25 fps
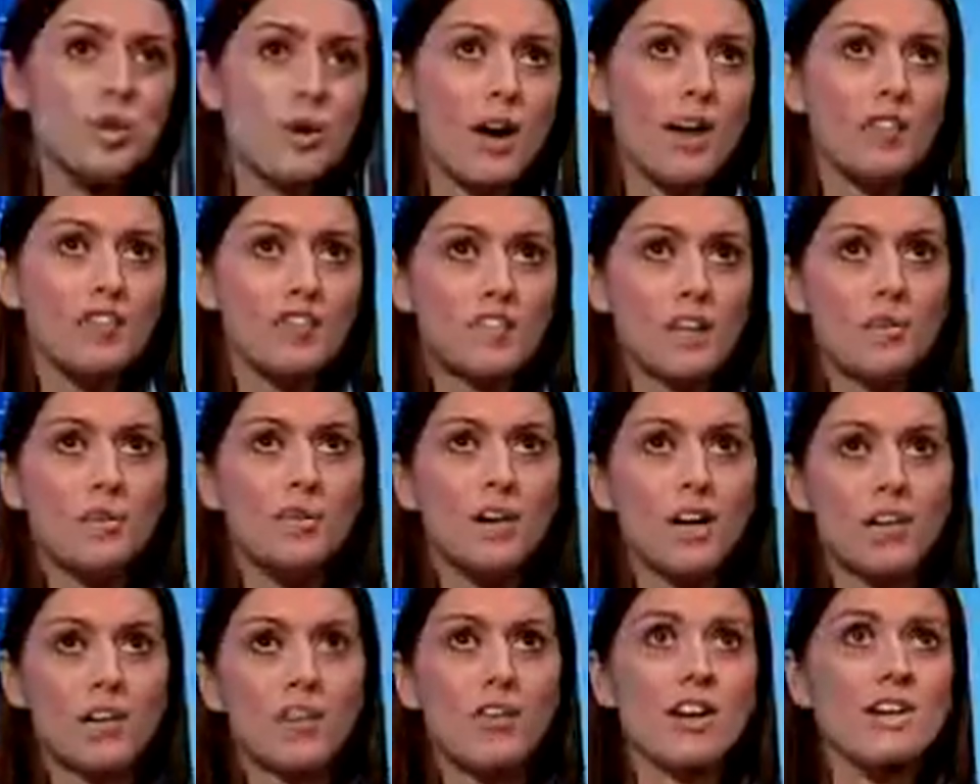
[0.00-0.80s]
as you have
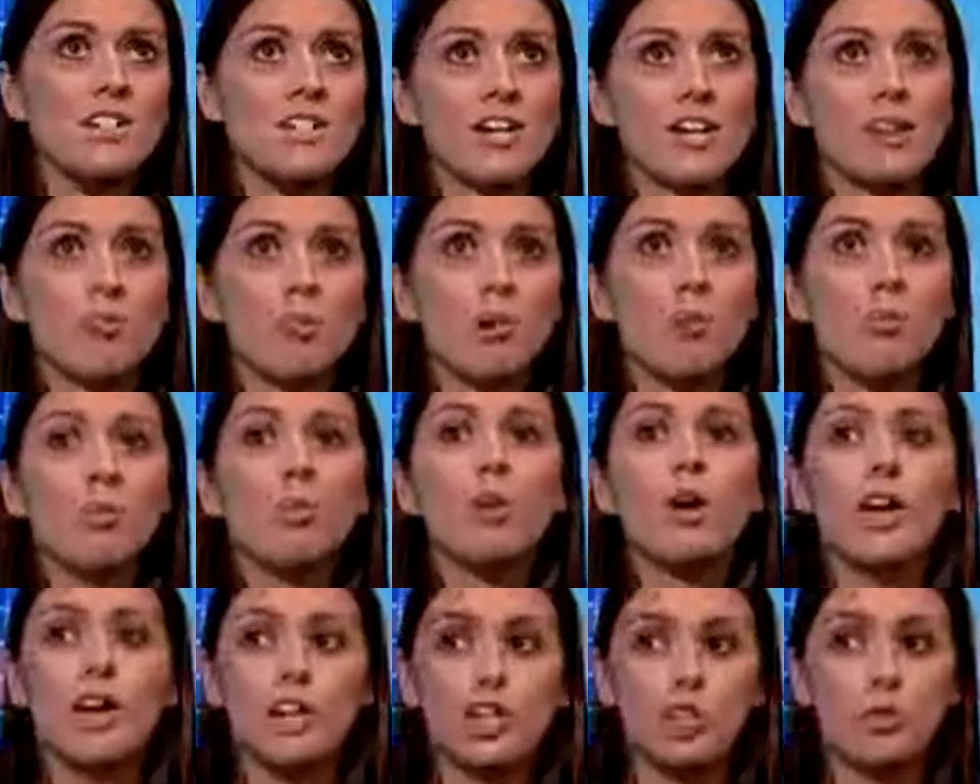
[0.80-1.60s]
some kind of idea about
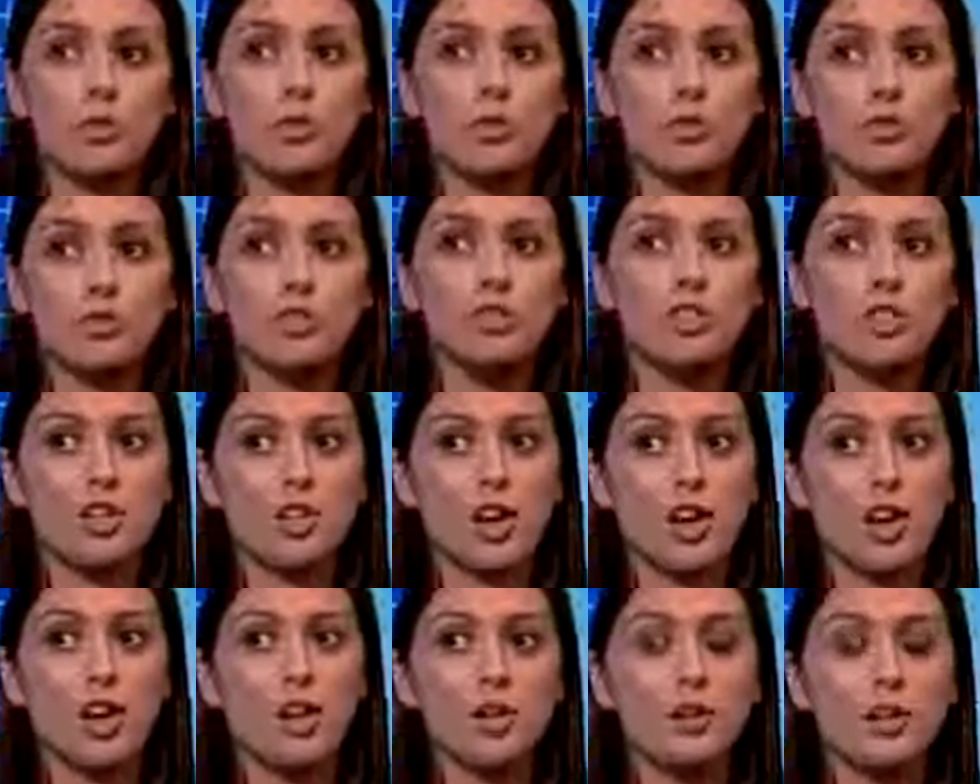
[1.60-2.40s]
where you want to
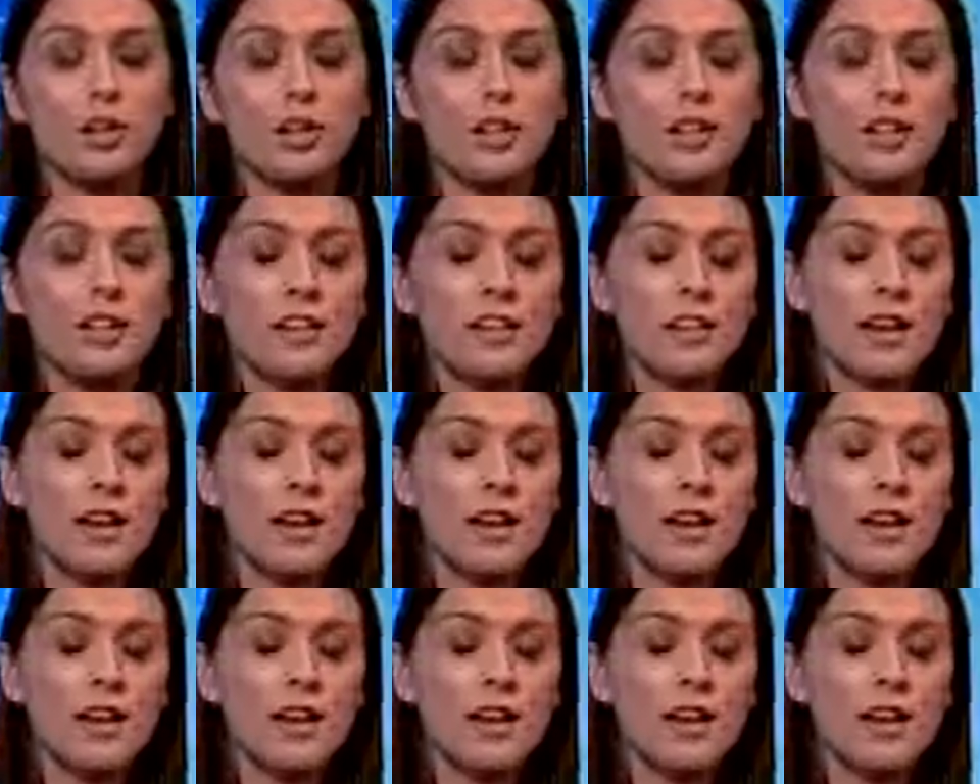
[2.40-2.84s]
go,